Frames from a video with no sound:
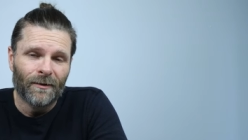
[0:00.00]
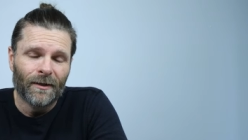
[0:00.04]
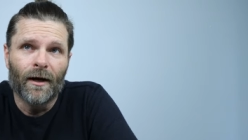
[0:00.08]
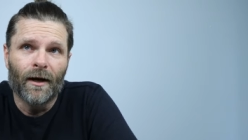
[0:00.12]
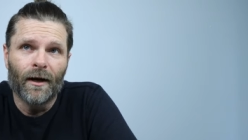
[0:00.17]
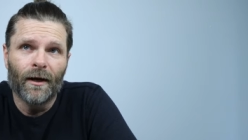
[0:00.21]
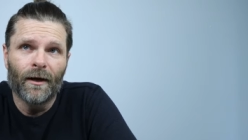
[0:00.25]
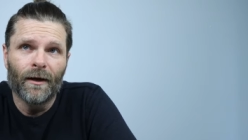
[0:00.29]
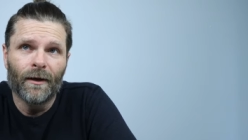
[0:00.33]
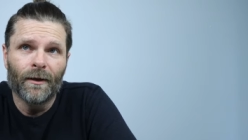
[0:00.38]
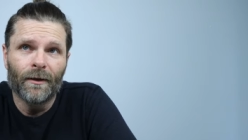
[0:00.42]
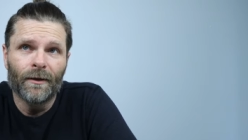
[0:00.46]

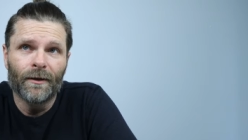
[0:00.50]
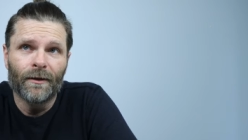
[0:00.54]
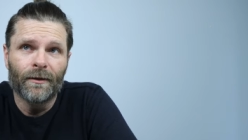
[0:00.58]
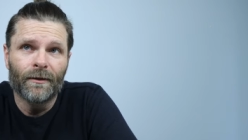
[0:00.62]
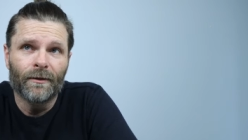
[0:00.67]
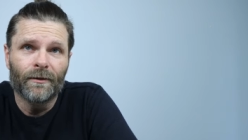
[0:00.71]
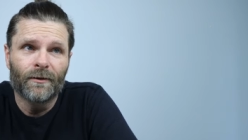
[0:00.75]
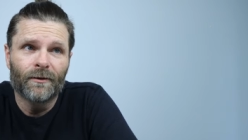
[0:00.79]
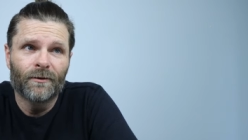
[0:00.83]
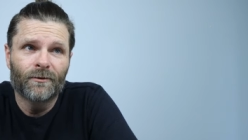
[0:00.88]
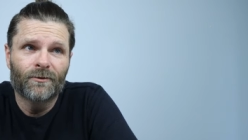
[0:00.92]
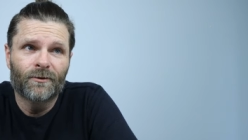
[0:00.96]

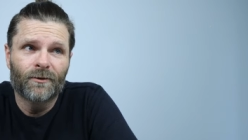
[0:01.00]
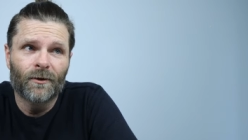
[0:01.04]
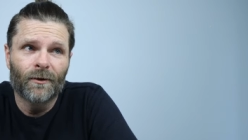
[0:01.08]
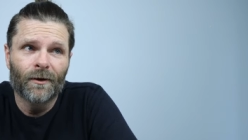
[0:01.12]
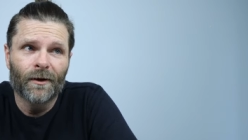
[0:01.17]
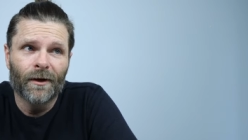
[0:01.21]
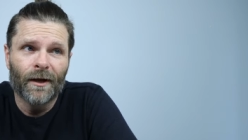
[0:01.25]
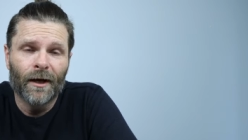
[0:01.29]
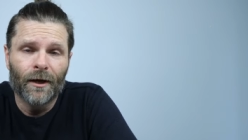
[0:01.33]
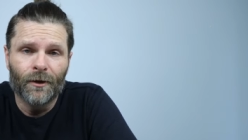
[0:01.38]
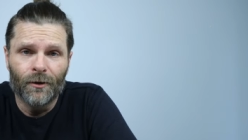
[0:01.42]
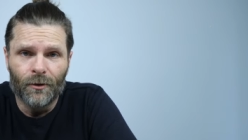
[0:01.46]
I
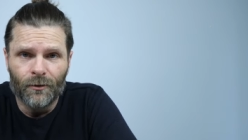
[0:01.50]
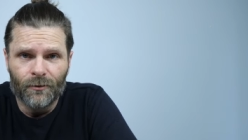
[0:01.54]
started out